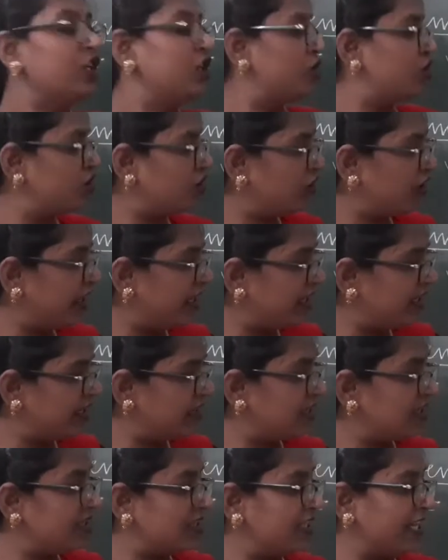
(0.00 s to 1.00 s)
So in
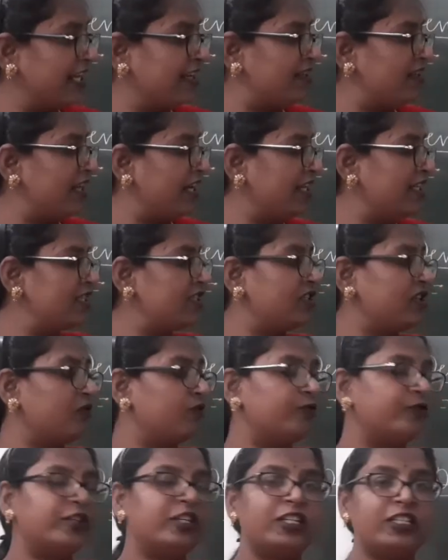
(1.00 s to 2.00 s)
this sentence the
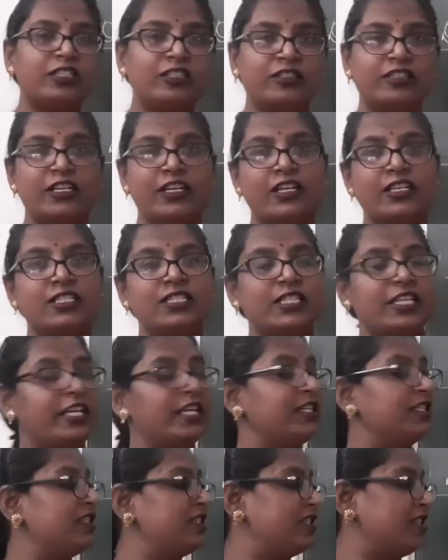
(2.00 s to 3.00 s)
word this
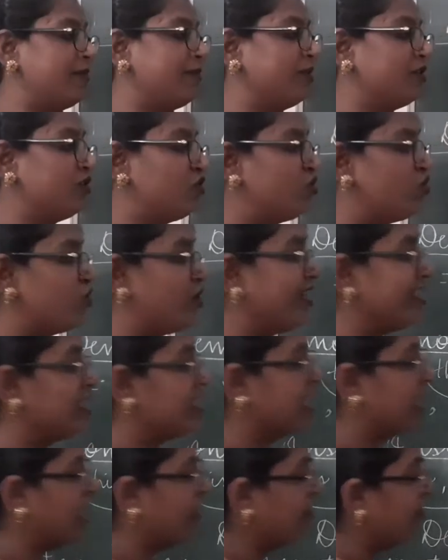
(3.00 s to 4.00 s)
is
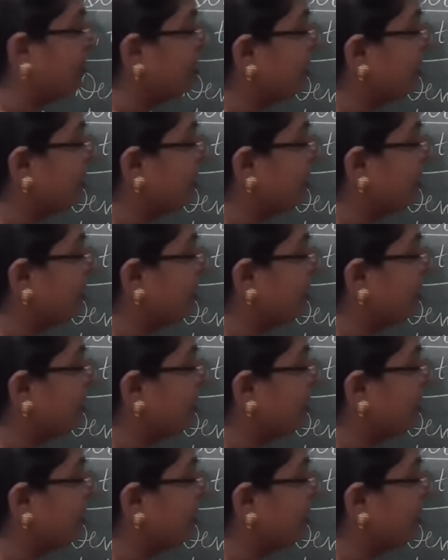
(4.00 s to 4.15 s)
demonstrative